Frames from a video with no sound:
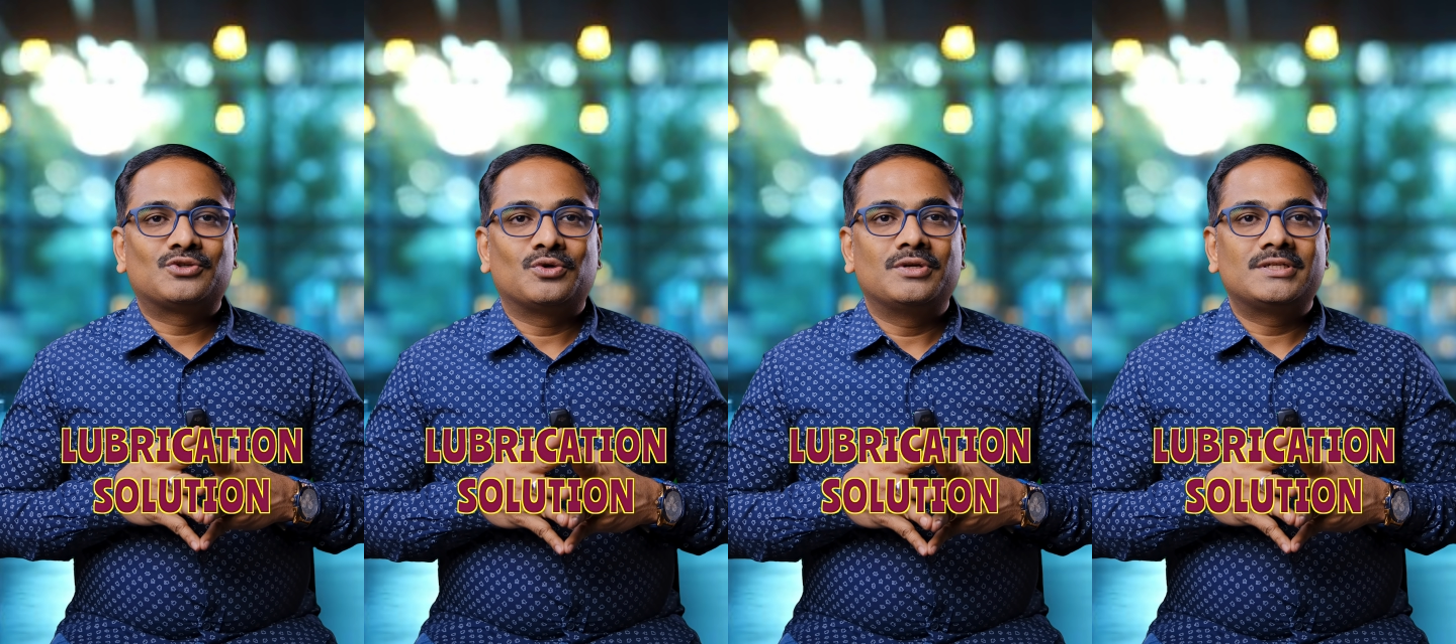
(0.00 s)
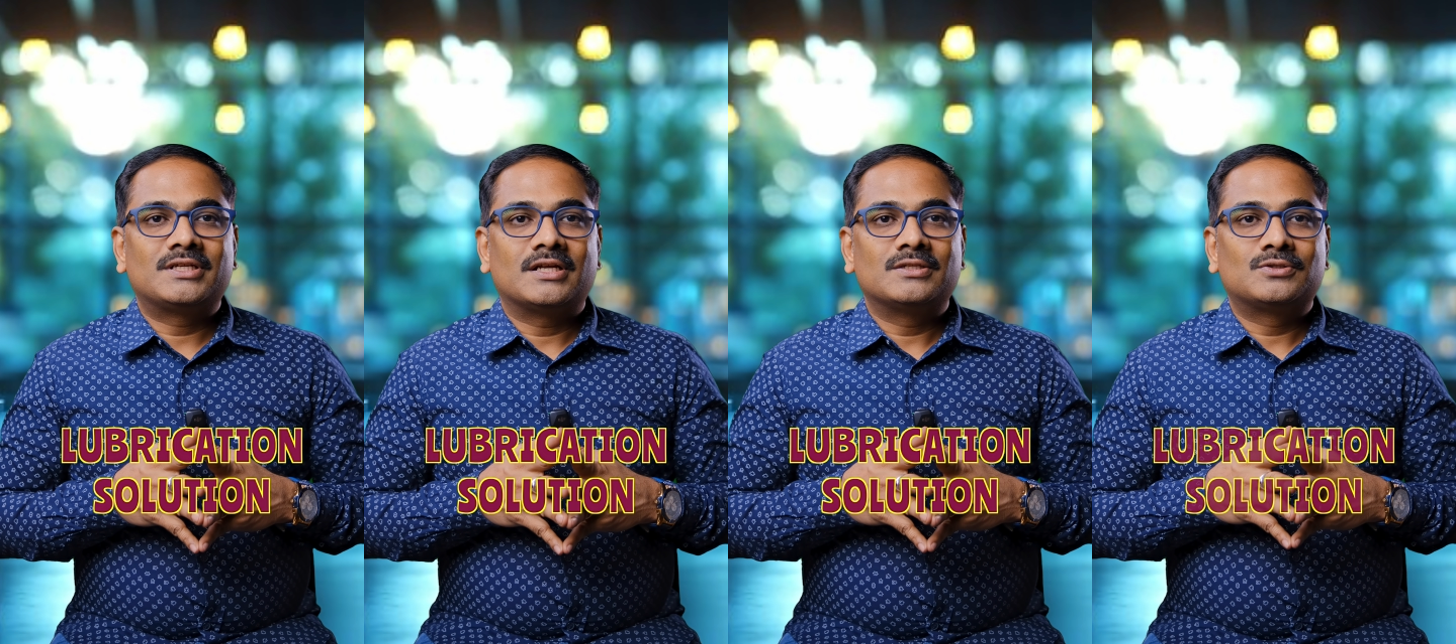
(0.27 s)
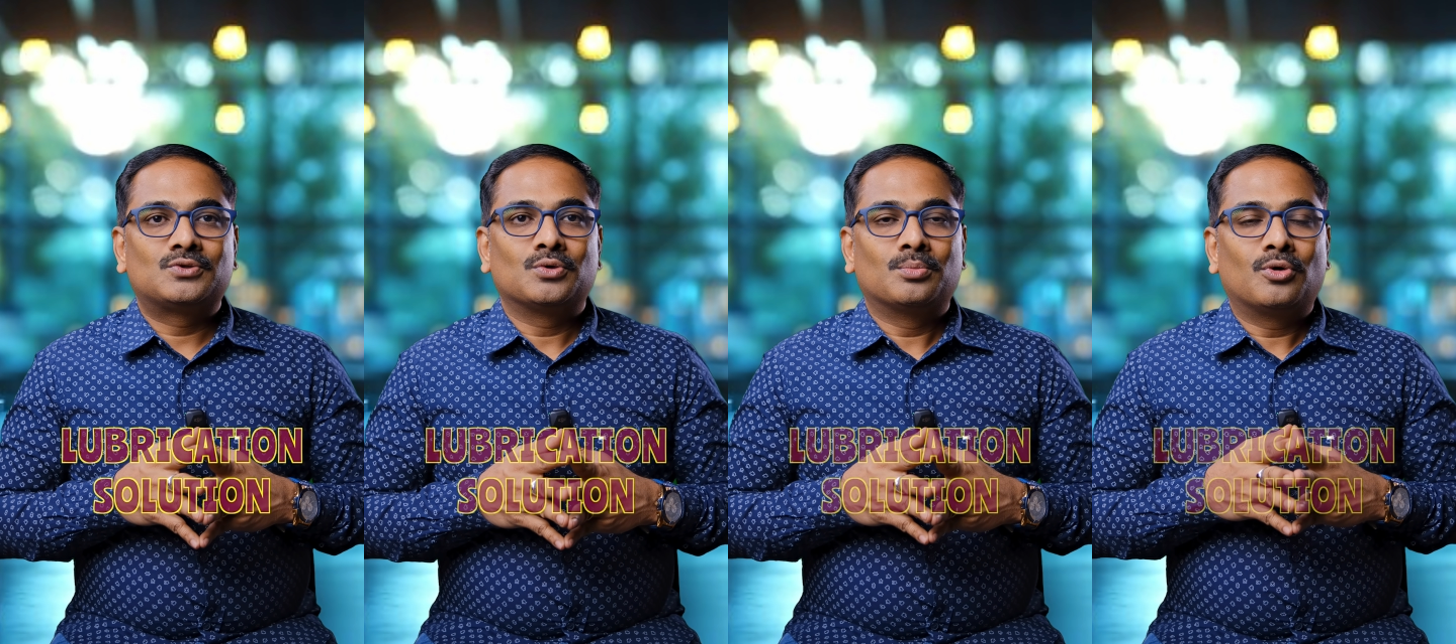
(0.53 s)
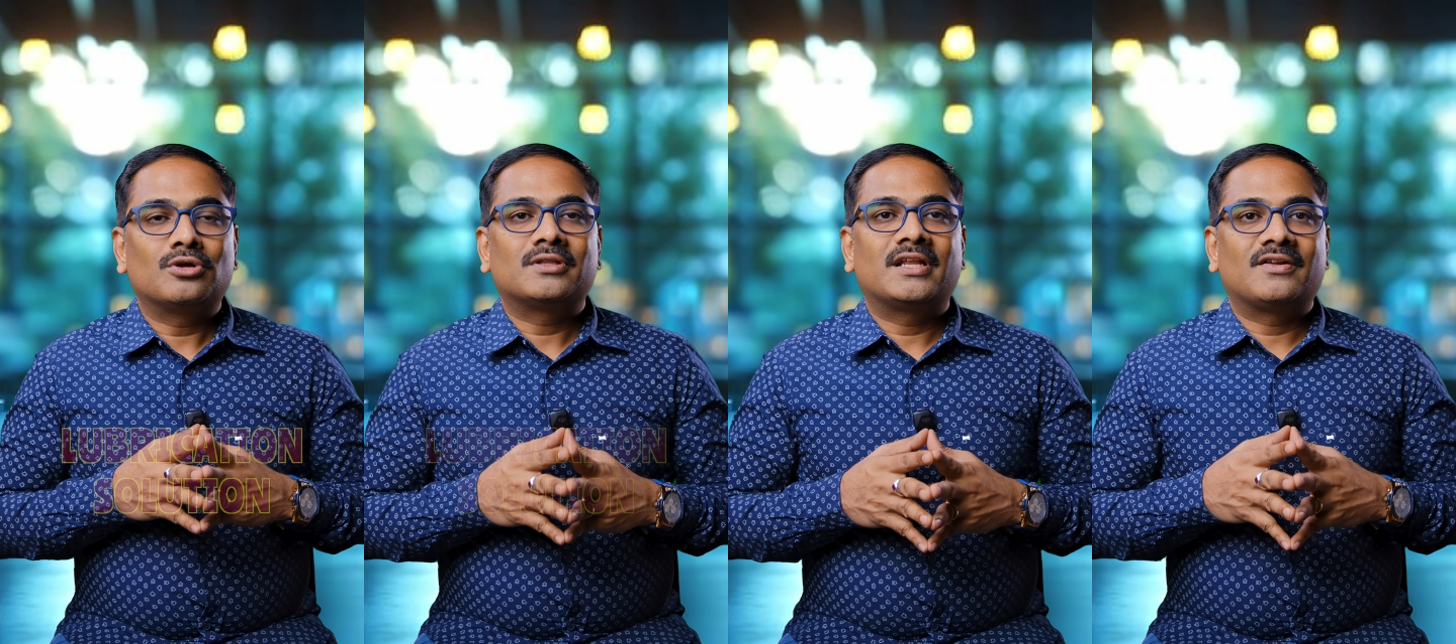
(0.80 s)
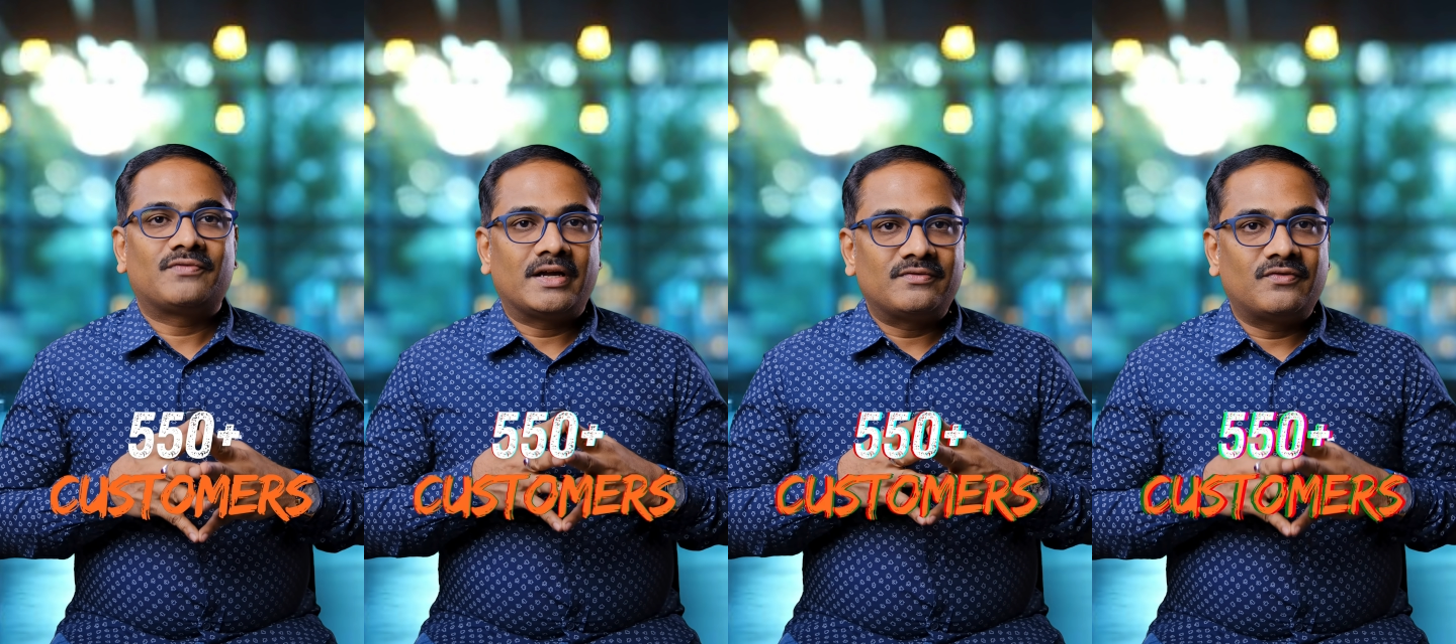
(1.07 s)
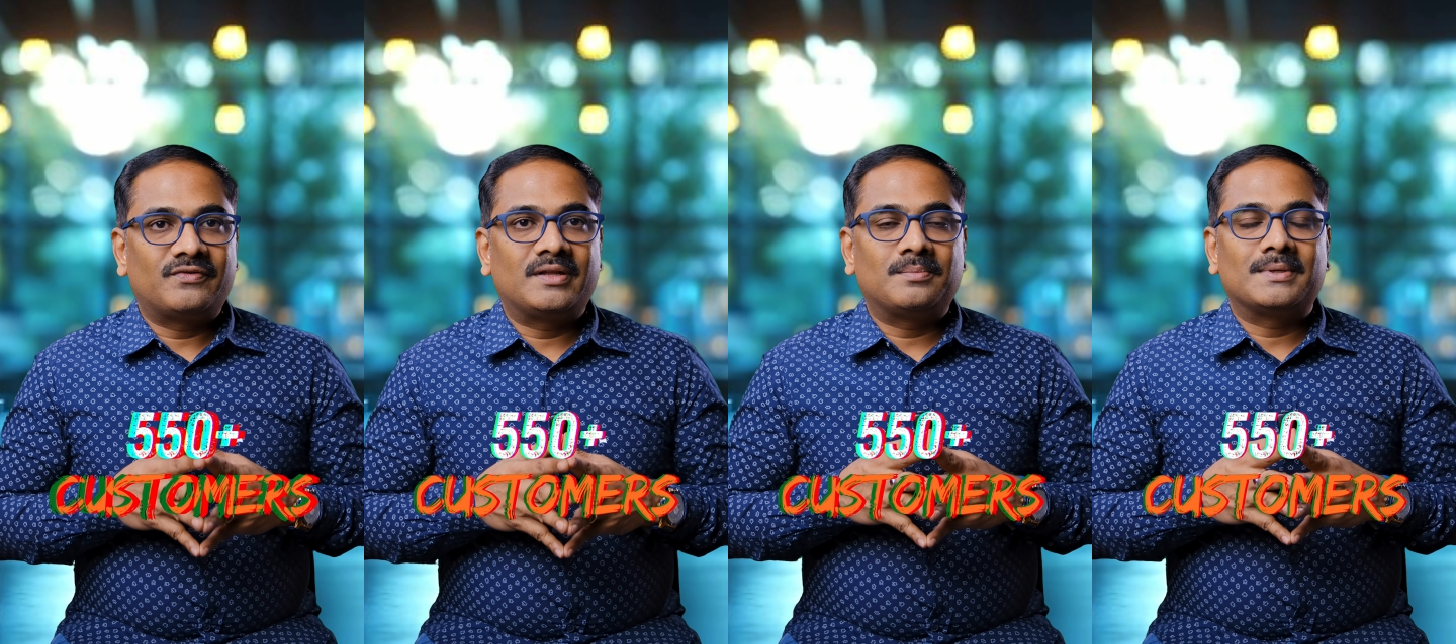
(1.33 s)
solutions to more than
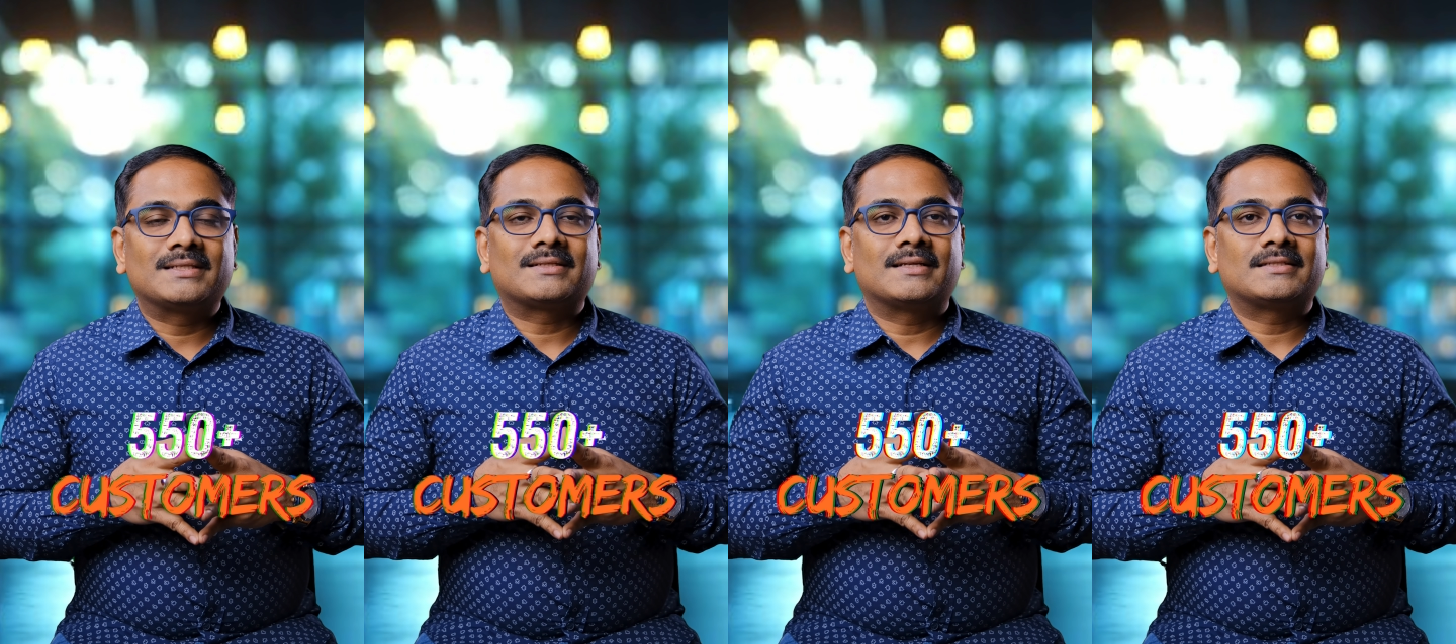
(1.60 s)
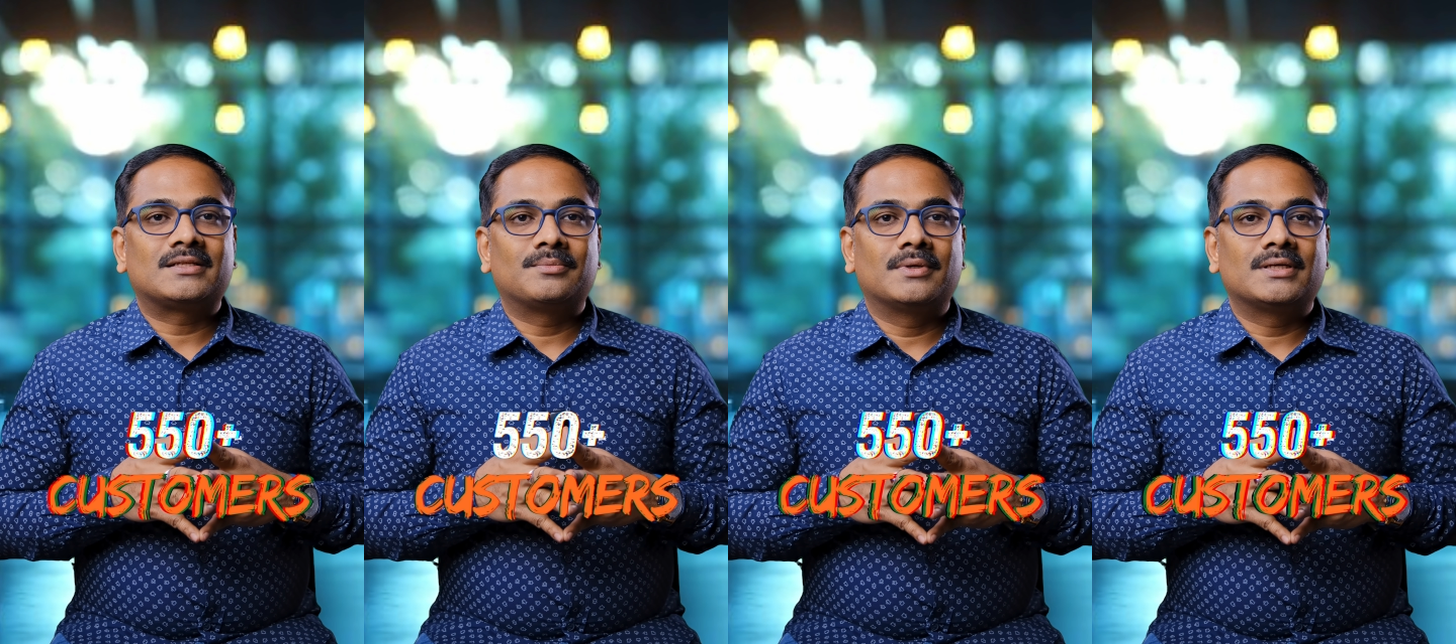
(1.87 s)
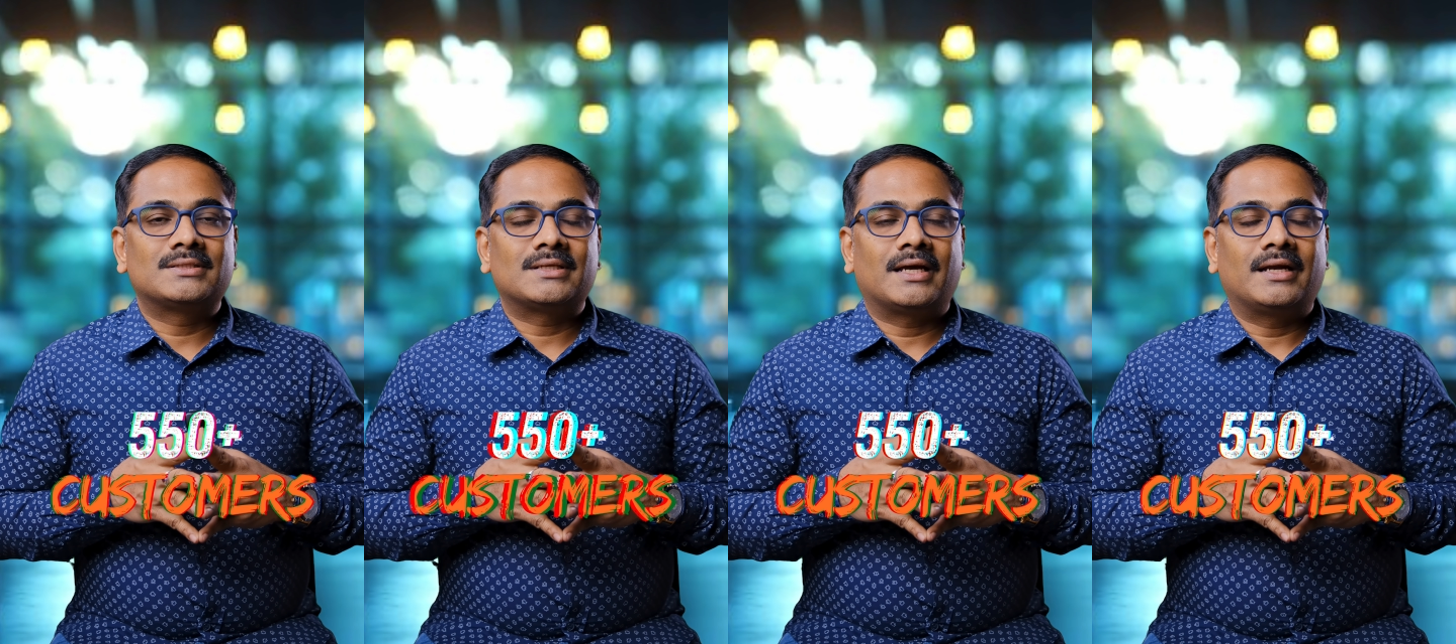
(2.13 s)
550 plus customers,